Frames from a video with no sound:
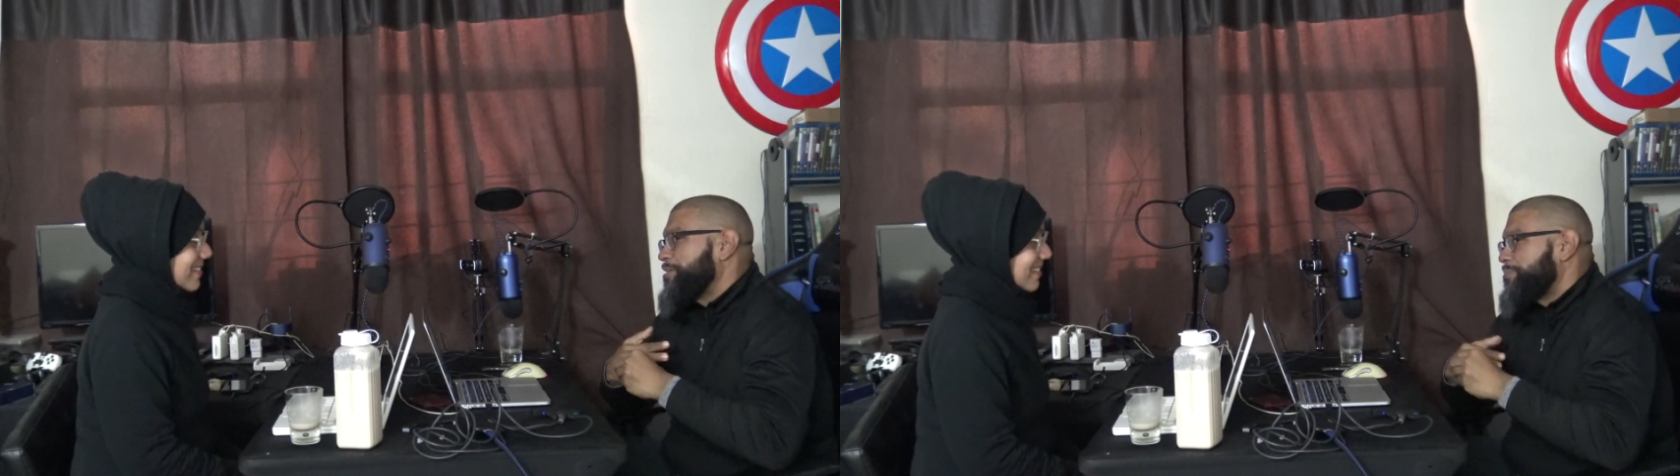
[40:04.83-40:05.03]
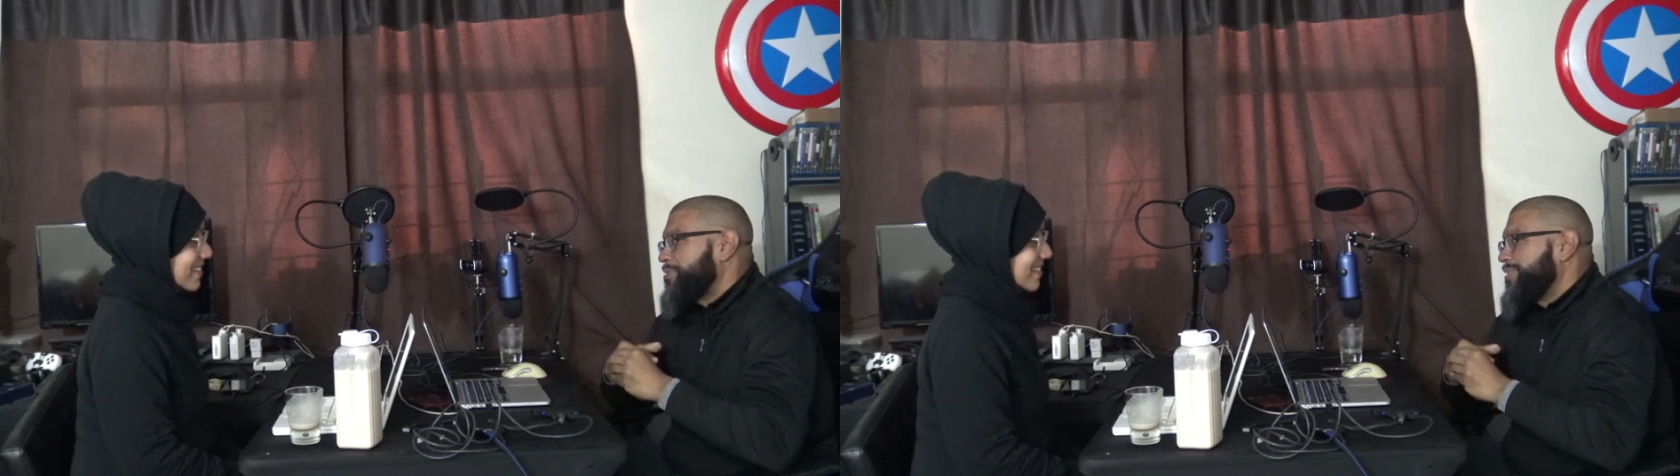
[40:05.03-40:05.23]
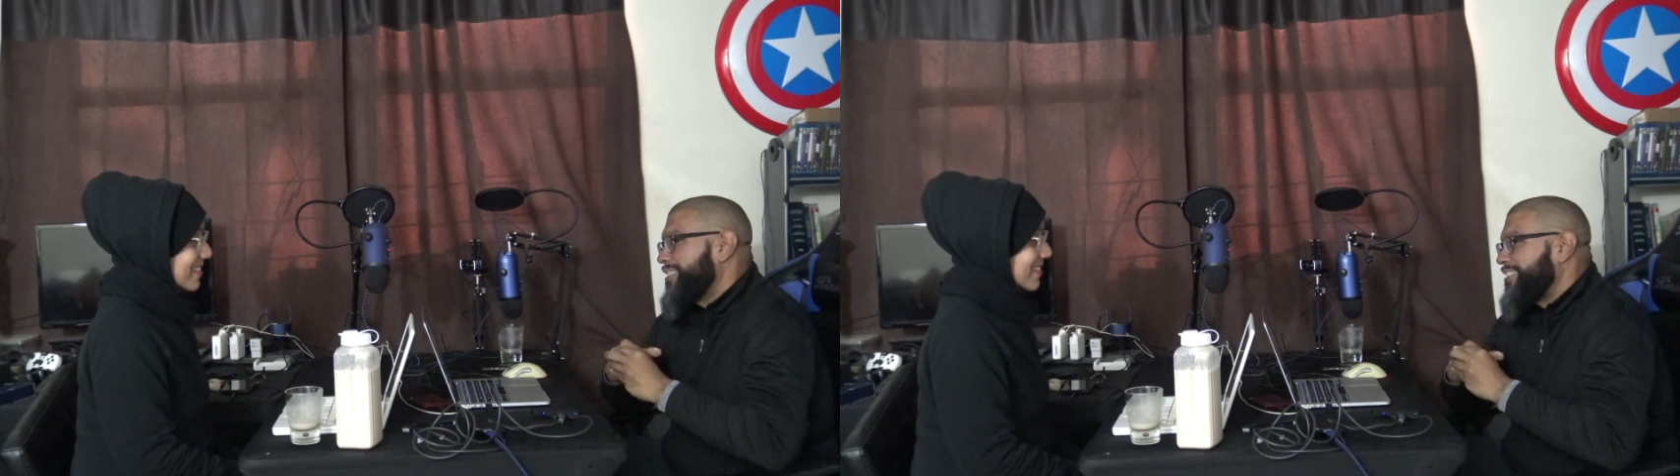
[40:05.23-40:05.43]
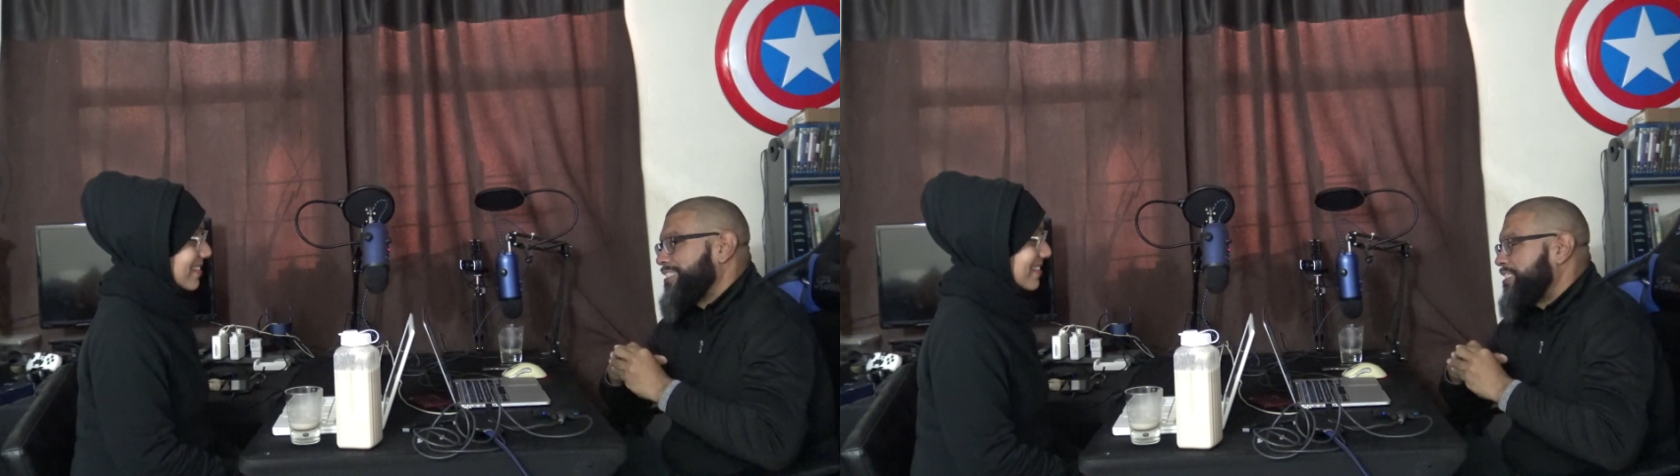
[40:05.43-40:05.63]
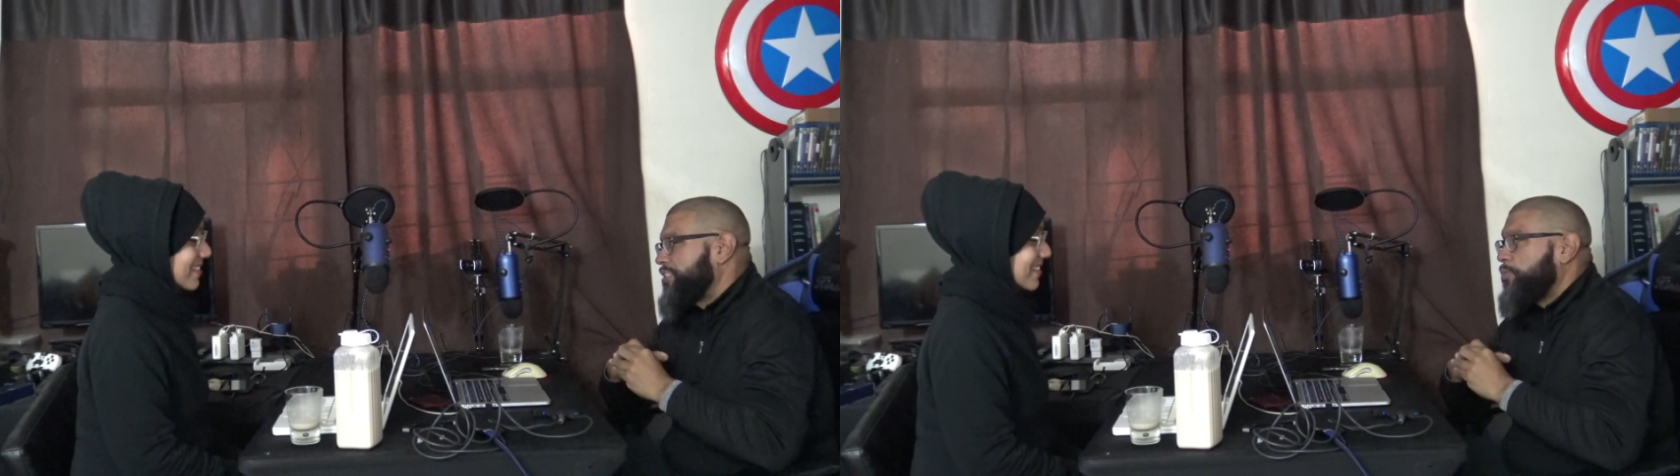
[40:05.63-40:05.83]
terrible. It's
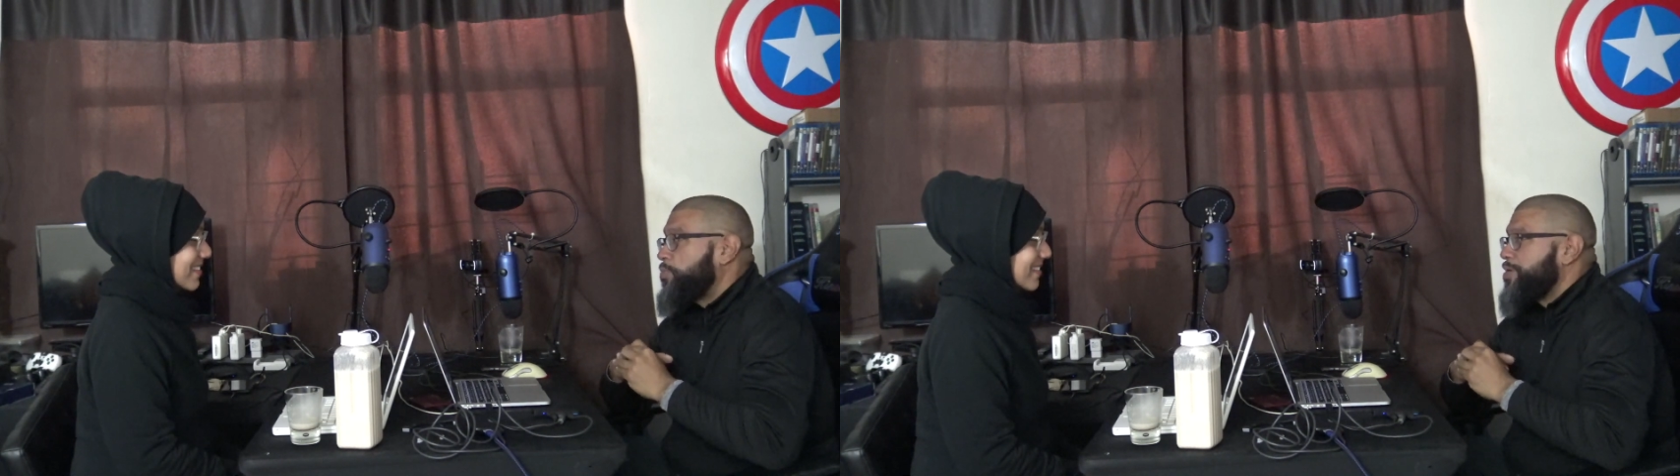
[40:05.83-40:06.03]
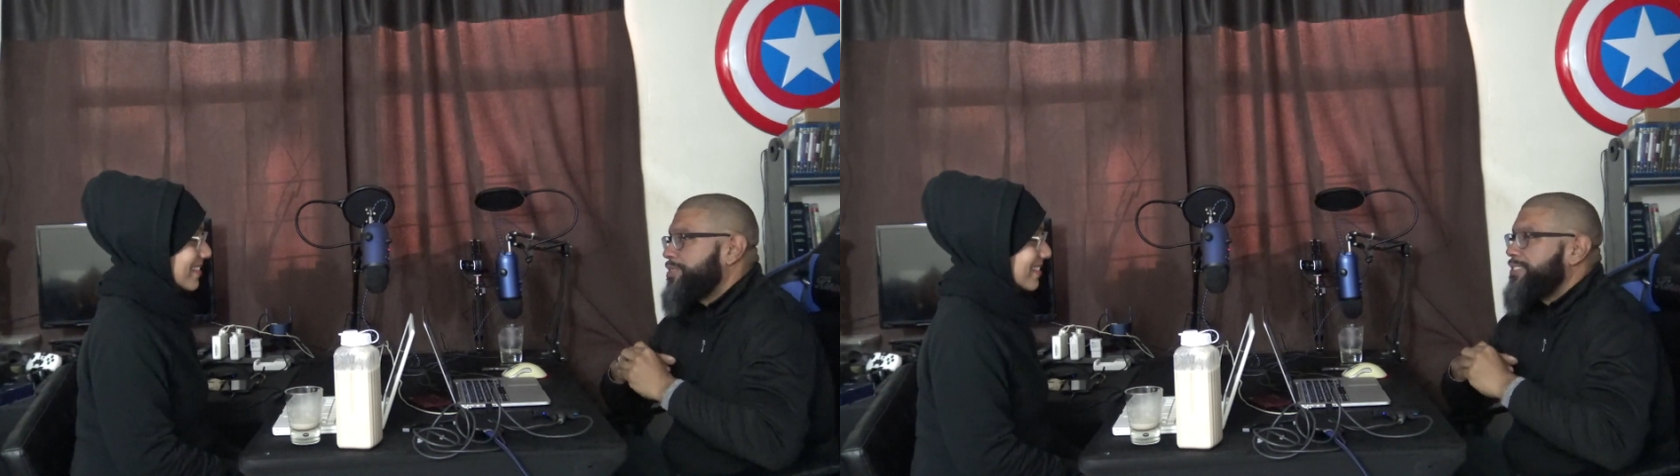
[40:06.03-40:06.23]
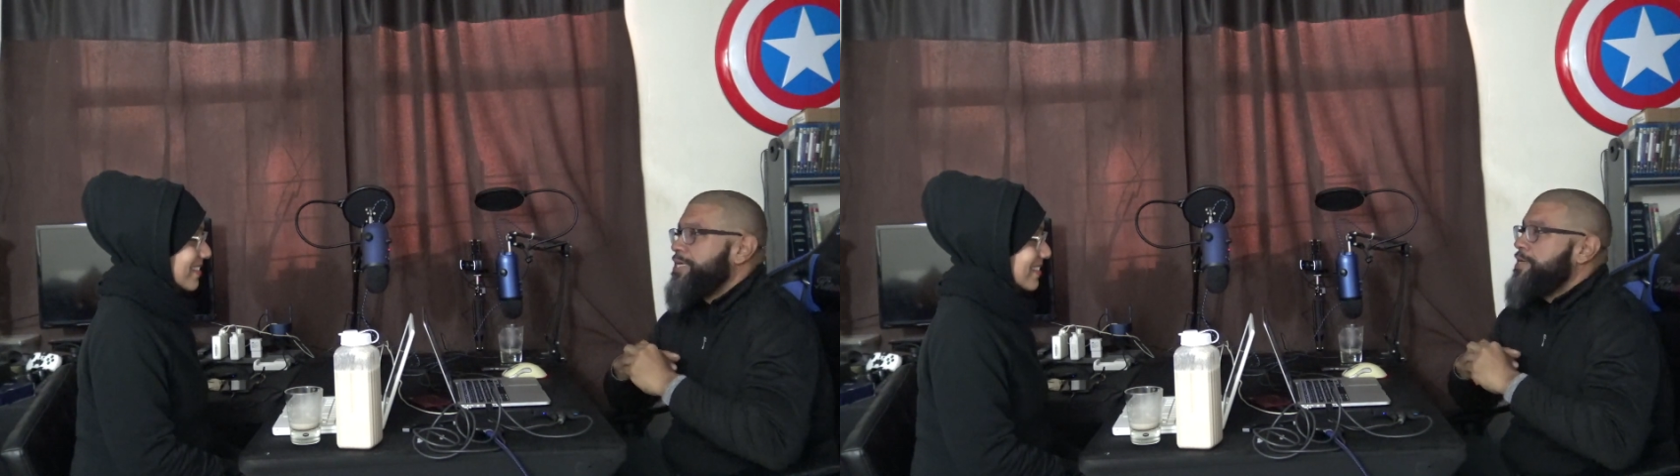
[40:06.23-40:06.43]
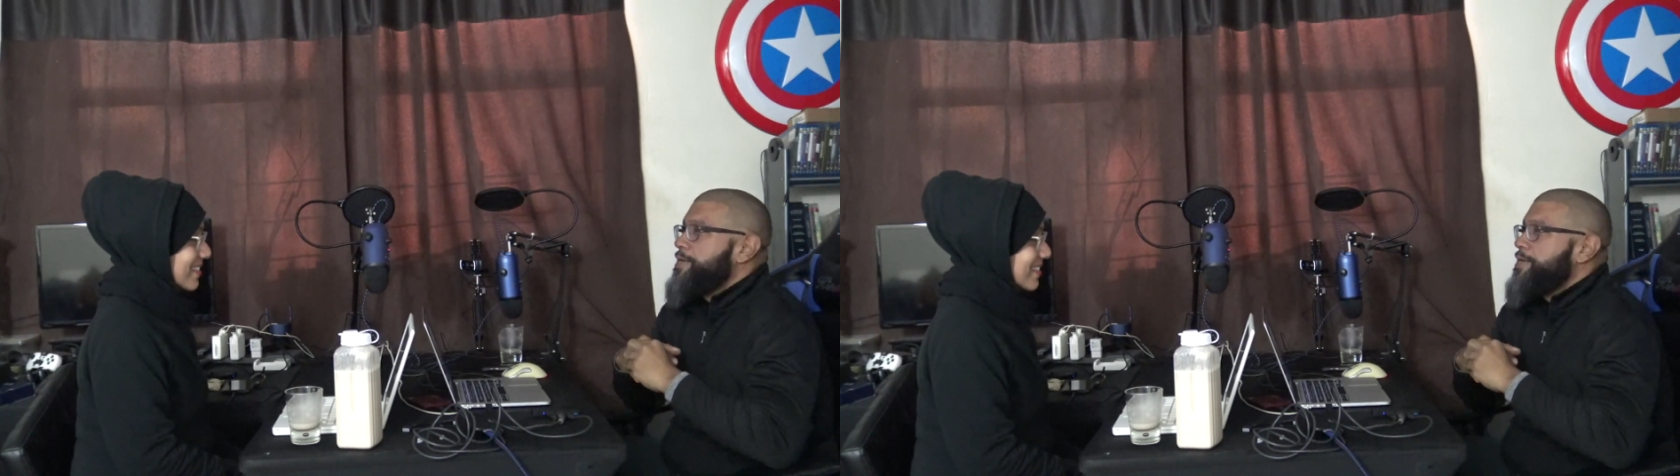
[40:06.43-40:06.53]
just the worst.